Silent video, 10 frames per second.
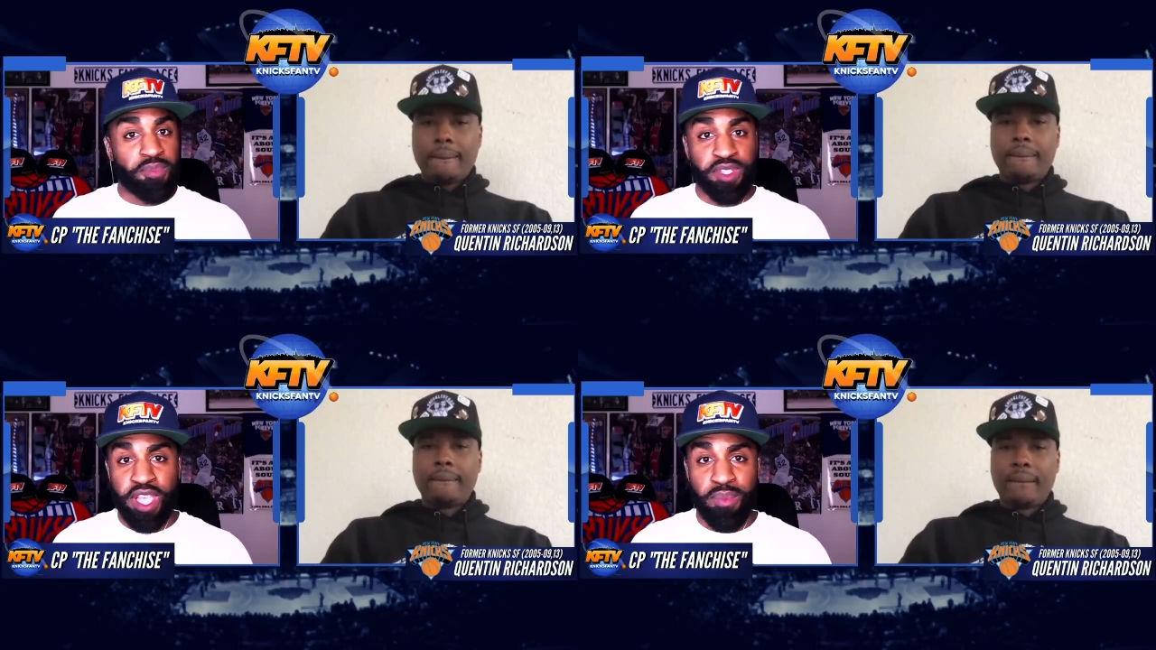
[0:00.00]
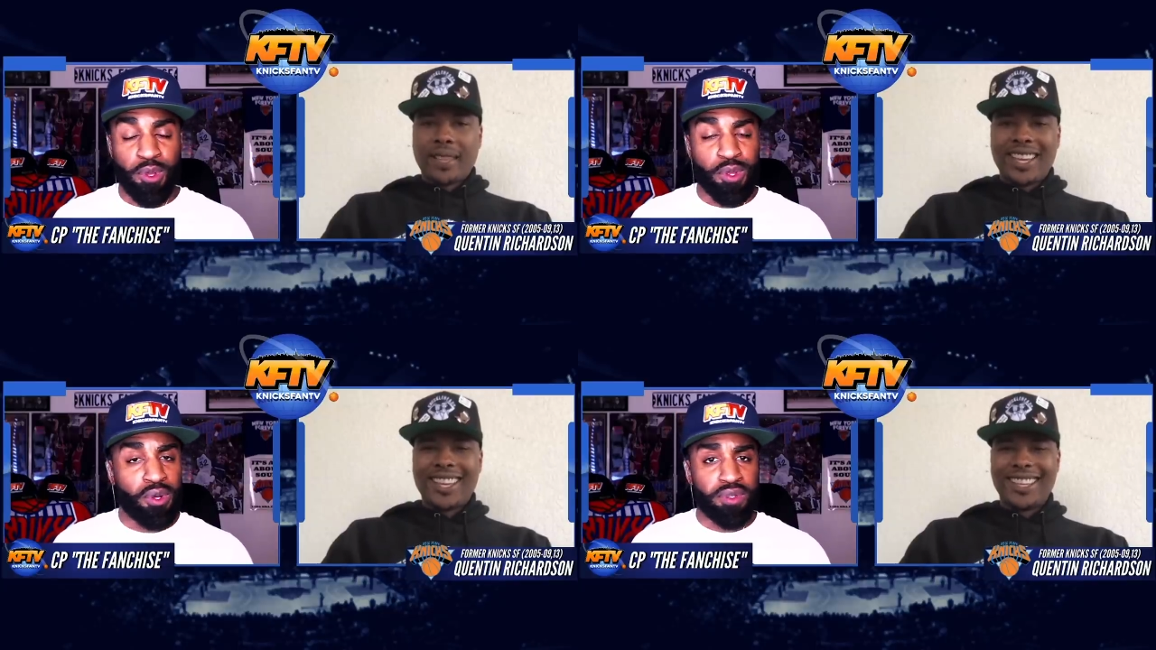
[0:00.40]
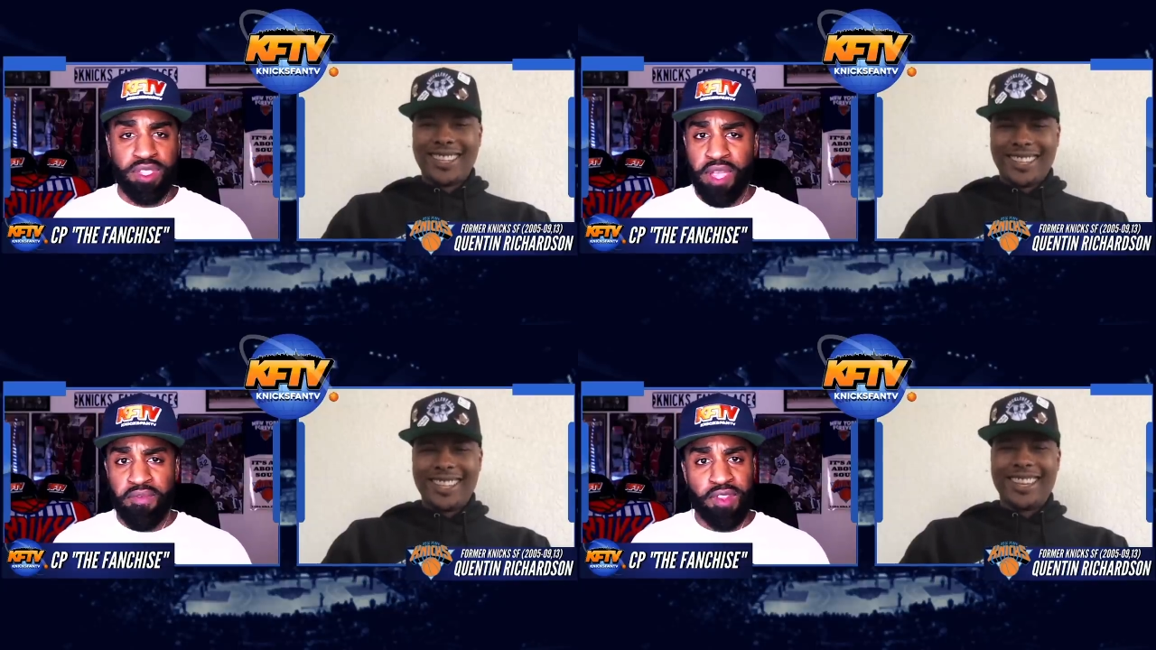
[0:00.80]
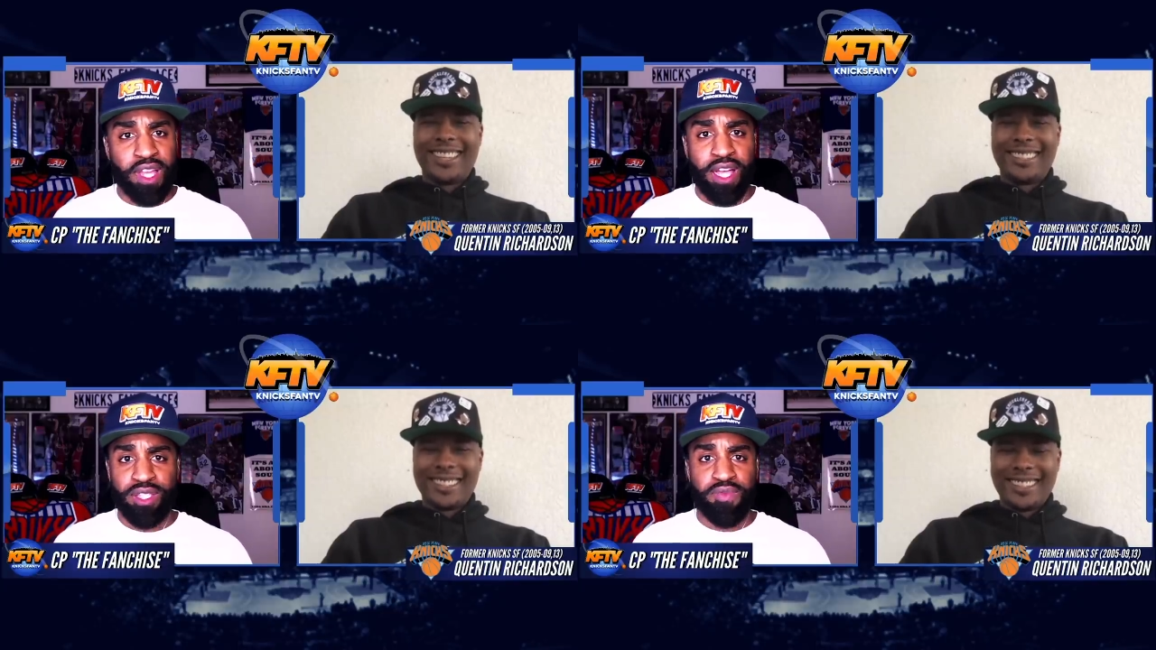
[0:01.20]
Speaker 1: the same cloth, same
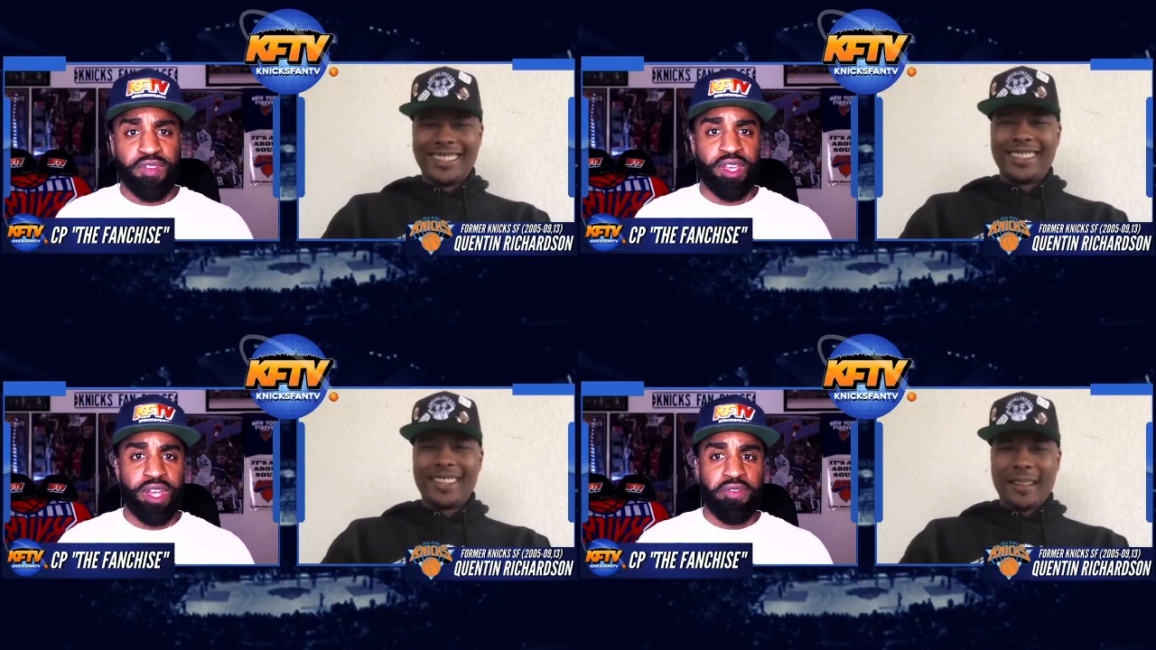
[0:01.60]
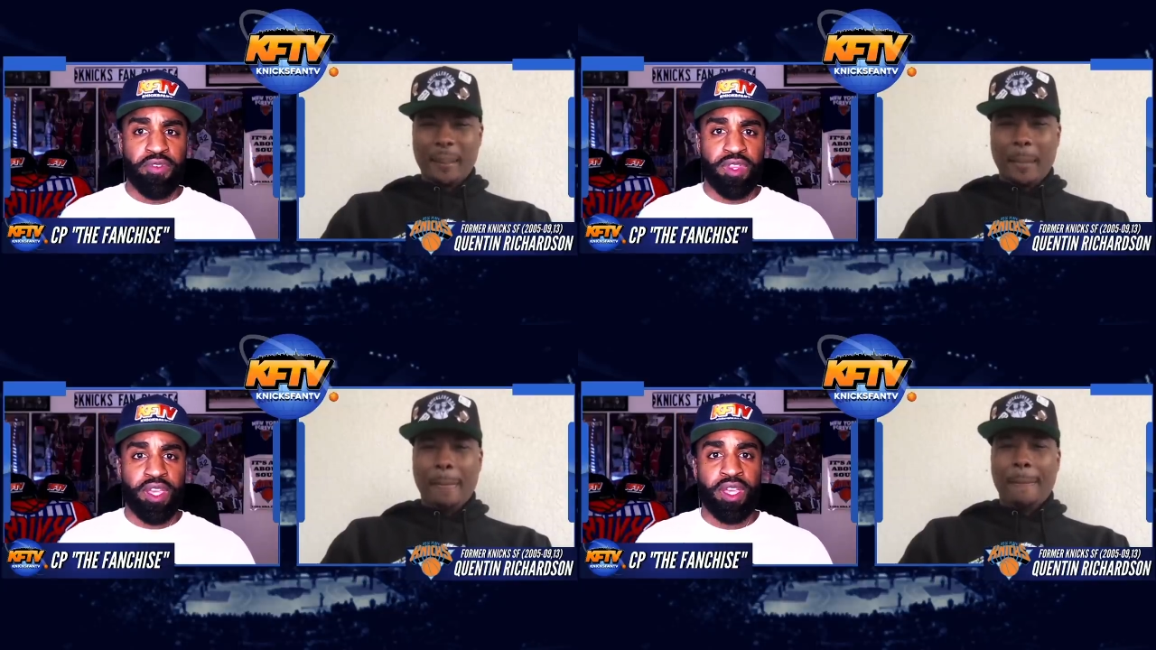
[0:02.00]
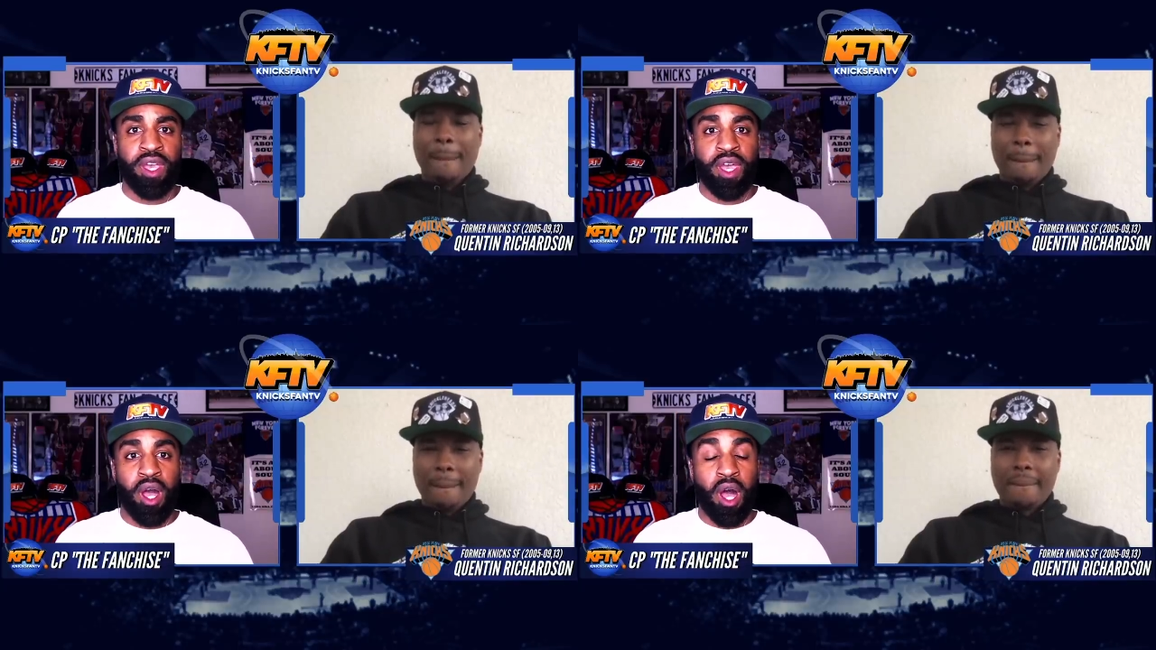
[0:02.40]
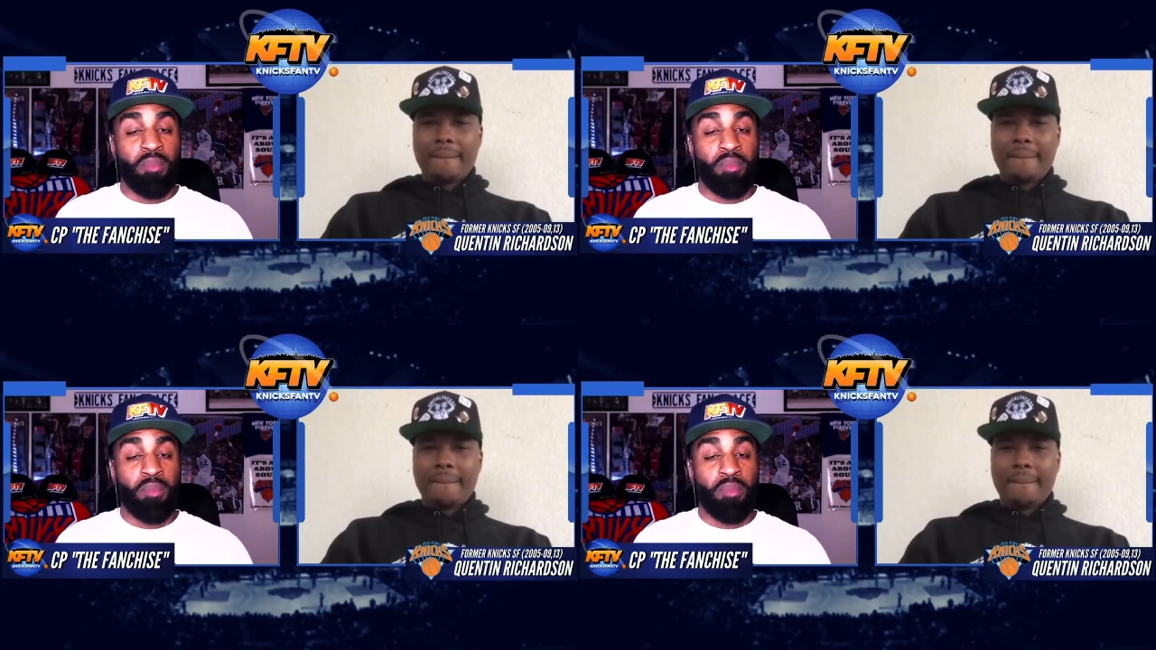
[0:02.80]
philosophy and everything. Um,